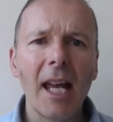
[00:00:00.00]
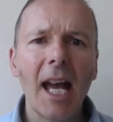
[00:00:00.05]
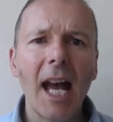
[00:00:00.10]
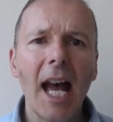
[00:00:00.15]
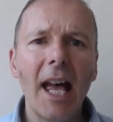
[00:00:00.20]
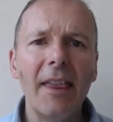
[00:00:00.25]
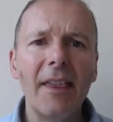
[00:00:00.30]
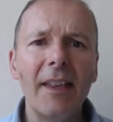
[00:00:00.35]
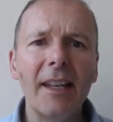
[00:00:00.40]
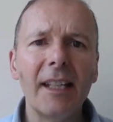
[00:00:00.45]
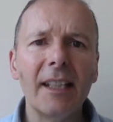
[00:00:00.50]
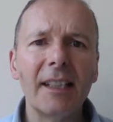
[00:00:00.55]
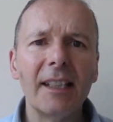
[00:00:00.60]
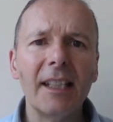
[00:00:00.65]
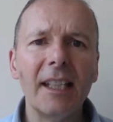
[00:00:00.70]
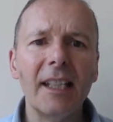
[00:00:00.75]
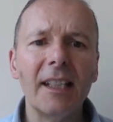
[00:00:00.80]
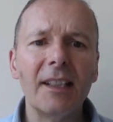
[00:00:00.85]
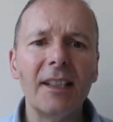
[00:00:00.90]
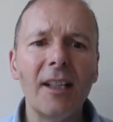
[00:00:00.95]
And this
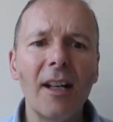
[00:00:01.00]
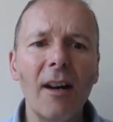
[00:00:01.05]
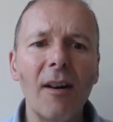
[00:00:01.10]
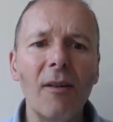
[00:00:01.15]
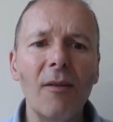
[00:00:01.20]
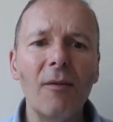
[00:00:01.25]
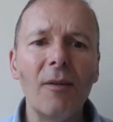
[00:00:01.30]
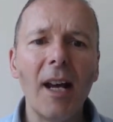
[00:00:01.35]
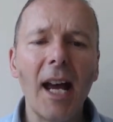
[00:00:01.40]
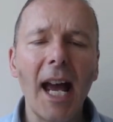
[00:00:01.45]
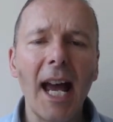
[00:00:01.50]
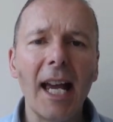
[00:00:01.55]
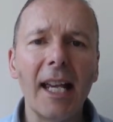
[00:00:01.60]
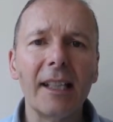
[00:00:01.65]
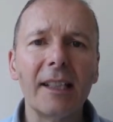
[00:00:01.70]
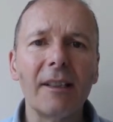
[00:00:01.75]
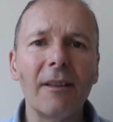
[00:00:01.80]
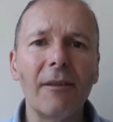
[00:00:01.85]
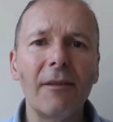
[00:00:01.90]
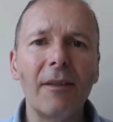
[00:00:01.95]
is known
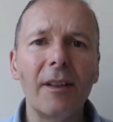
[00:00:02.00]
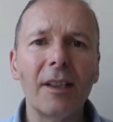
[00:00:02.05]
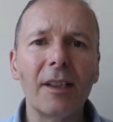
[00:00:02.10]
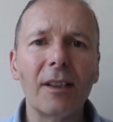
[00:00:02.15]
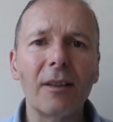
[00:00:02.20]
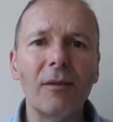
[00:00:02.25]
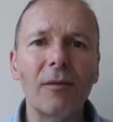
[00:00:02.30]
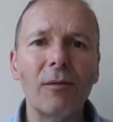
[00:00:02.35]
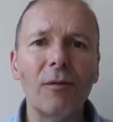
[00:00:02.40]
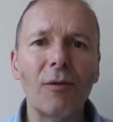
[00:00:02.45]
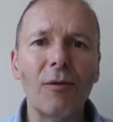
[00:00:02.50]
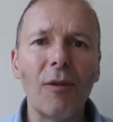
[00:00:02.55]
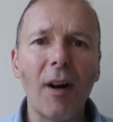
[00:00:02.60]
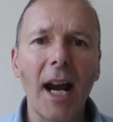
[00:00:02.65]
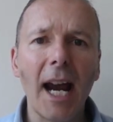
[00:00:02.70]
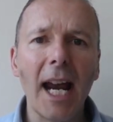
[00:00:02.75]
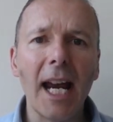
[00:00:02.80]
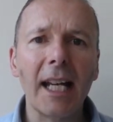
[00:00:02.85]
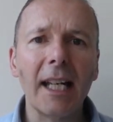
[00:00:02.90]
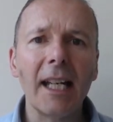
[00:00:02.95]
as fiscal
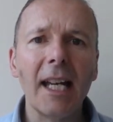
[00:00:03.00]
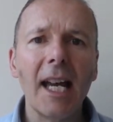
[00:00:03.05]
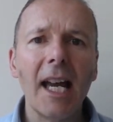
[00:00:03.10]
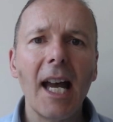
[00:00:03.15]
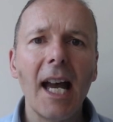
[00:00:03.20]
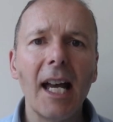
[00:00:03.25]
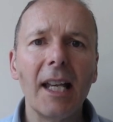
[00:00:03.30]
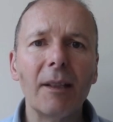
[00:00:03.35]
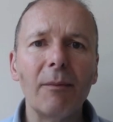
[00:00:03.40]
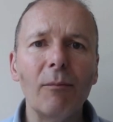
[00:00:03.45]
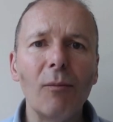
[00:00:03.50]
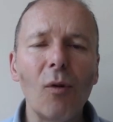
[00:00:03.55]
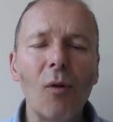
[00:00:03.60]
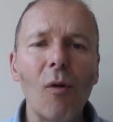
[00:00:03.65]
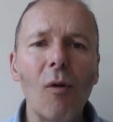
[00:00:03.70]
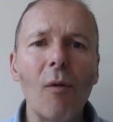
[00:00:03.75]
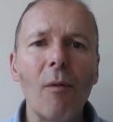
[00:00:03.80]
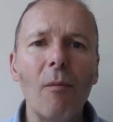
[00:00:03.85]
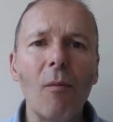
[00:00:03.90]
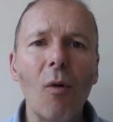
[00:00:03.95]
drag, as
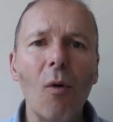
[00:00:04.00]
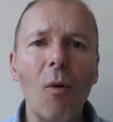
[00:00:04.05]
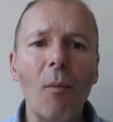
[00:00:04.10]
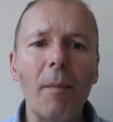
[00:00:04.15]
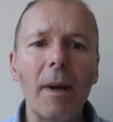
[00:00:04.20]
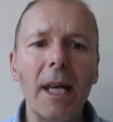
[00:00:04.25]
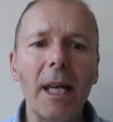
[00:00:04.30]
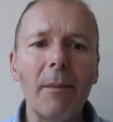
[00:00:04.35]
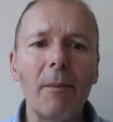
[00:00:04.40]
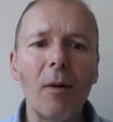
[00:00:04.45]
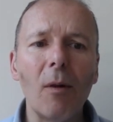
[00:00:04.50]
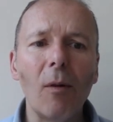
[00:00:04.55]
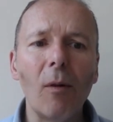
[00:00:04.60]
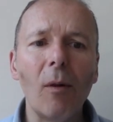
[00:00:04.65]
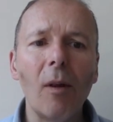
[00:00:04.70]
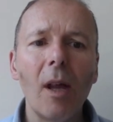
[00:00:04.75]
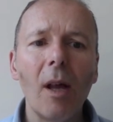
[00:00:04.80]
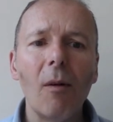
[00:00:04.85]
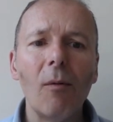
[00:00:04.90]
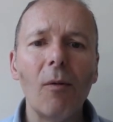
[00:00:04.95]
more and more
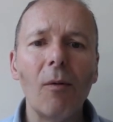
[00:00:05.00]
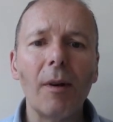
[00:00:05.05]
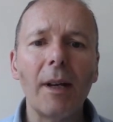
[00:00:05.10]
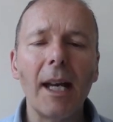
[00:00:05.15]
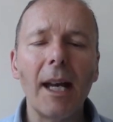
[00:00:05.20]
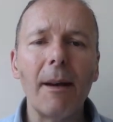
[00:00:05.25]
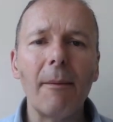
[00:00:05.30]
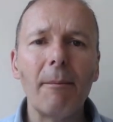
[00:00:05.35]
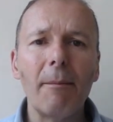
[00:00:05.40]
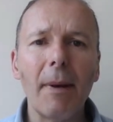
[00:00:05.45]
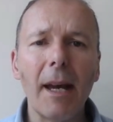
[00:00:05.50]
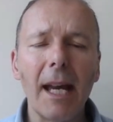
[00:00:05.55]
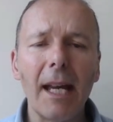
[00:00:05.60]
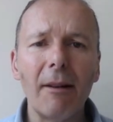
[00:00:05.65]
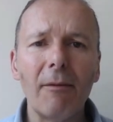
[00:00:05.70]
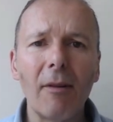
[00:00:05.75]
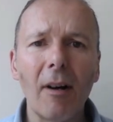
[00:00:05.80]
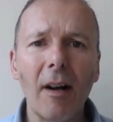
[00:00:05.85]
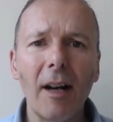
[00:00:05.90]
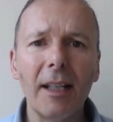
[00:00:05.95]
people will get pay
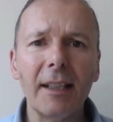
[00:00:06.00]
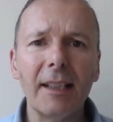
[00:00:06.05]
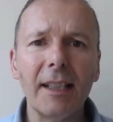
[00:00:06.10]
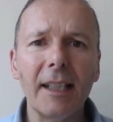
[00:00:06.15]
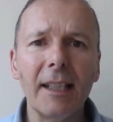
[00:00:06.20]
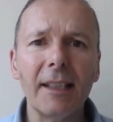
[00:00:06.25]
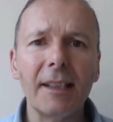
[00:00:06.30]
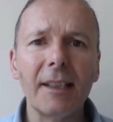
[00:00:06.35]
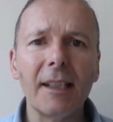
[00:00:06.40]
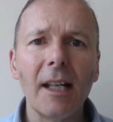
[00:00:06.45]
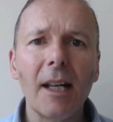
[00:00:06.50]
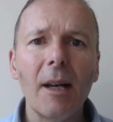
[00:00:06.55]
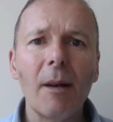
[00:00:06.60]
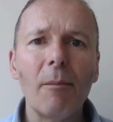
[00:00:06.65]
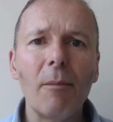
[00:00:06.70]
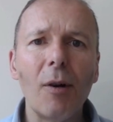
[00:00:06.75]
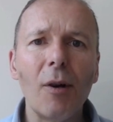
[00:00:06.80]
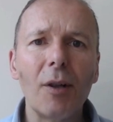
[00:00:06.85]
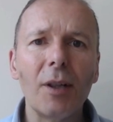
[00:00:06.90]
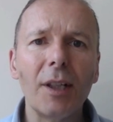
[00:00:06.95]
rises,
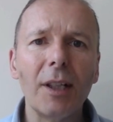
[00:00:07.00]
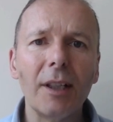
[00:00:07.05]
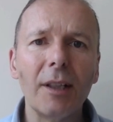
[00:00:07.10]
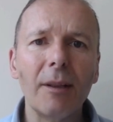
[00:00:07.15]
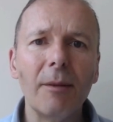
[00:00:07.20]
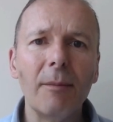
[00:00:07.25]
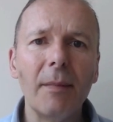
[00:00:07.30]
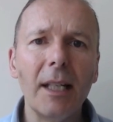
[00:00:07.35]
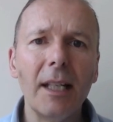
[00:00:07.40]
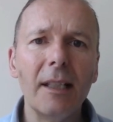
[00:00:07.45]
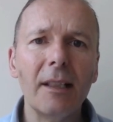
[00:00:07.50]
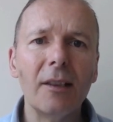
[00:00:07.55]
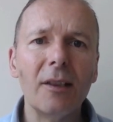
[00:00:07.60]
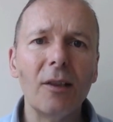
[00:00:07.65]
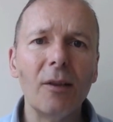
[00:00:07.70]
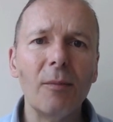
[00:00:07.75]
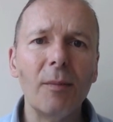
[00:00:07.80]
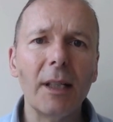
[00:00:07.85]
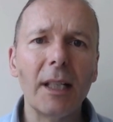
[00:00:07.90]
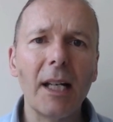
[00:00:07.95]
pushing them
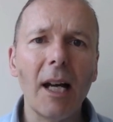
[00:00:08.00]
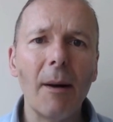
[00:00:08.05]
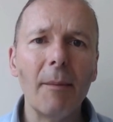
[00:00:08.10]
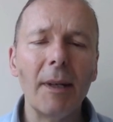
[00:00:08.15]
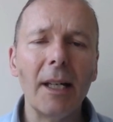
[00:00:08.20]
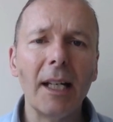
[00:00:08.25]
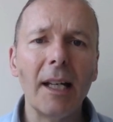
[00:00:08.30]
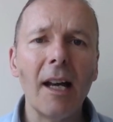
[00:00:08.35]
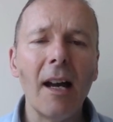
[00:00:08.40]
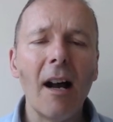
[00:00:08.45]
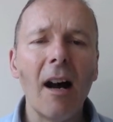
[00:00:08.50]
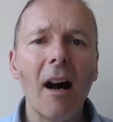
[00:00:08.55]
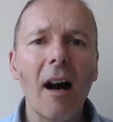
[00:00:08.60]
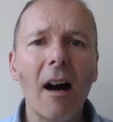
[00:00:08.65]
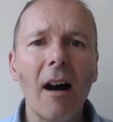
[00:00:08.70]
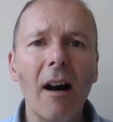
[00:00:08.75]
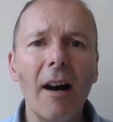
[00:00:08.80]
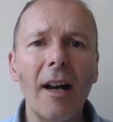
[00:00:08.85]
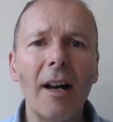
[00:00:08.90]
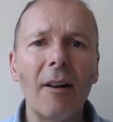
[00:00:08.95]
into becoming
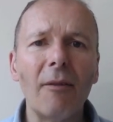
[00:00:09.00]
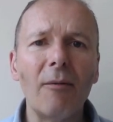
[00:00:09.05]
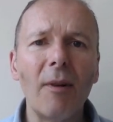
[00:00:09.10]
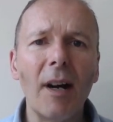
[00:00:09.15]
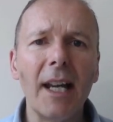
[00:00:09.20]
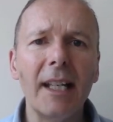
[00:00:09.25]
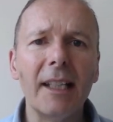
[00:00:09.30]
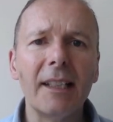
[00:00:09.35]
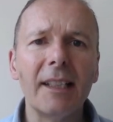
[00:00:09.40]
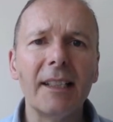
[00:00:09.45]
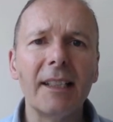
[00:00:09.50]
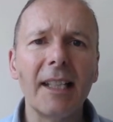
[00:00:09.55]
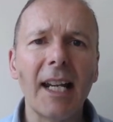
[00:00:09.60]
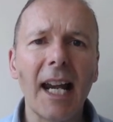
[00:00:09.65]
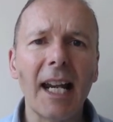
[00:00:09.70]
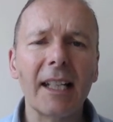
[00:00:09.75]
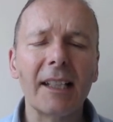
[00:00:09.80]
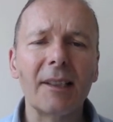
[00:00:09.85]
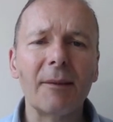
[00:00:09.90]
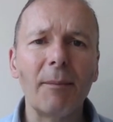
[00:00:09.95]
higher rate
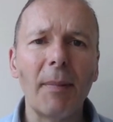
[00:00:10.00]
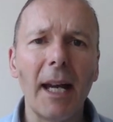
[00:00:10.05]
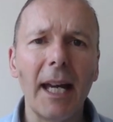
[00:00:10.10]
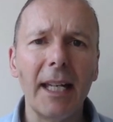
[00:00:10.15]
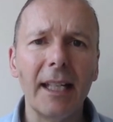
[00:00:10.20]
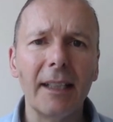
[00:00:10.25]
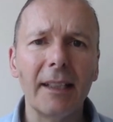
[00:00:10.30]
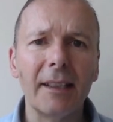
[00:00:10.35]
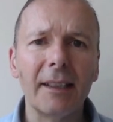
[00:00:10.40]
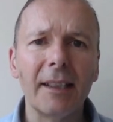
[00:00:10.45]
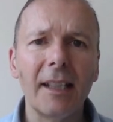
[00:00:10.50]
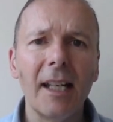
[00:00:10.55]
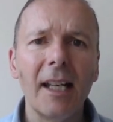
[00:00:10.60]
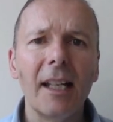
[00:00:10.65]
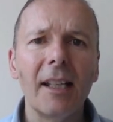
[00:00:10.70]
taxpayers.